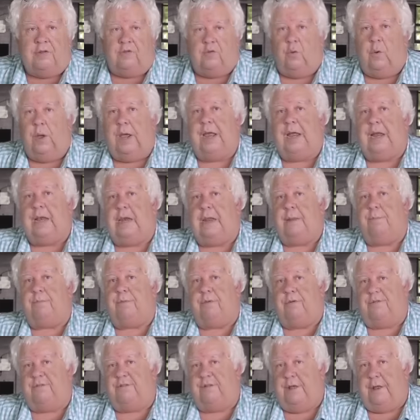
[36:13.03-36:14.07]
to
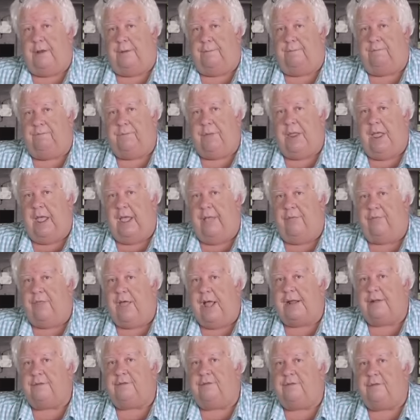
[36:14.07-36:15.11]
80%. And
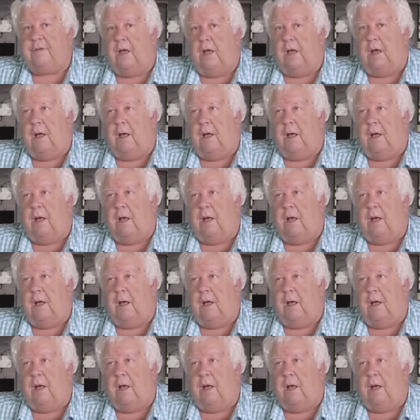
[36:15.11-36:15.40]
that's